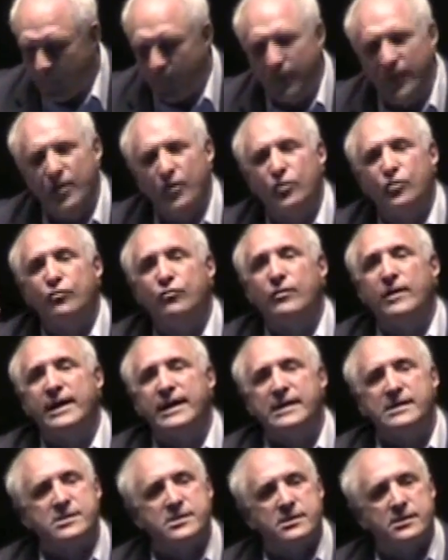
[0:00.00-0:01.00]
field
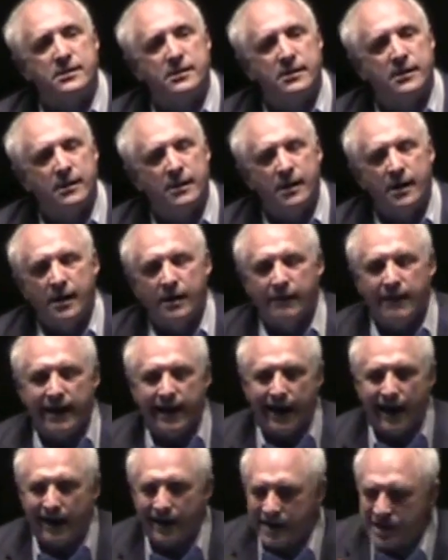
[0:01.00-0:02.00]
greens. Like,
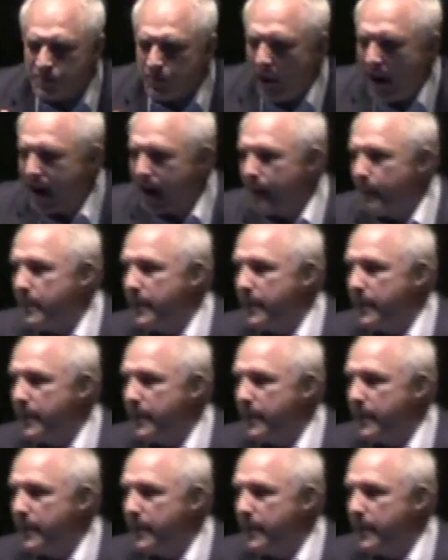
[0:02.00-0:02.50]
explain to